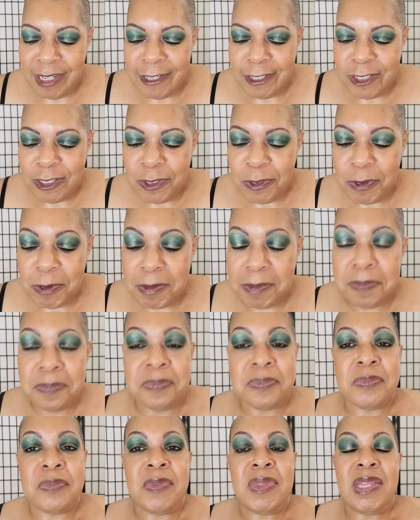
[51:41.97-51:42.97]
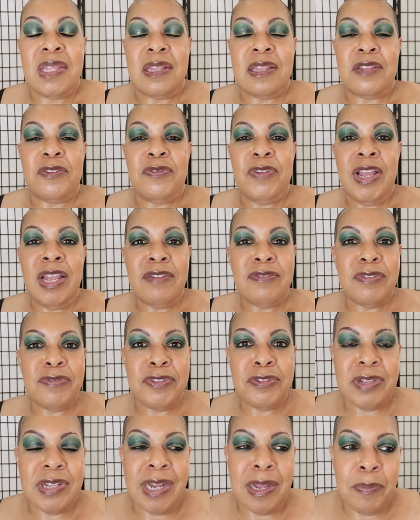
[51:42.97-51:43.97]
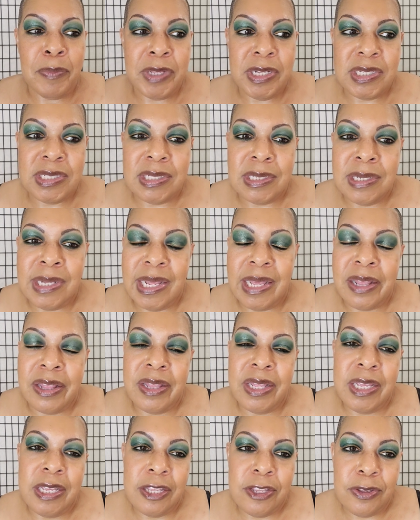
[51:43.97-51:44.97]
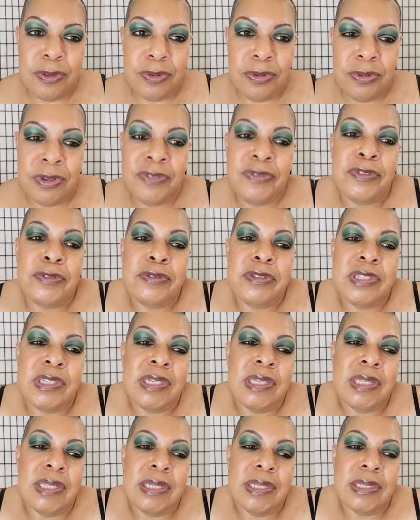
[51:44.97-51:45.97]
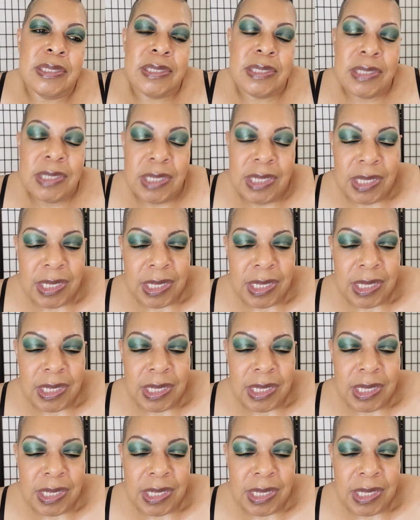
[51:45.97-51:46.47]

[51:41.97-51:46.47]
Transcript: And so the five of you that I mentioned, like, thank you if you see this.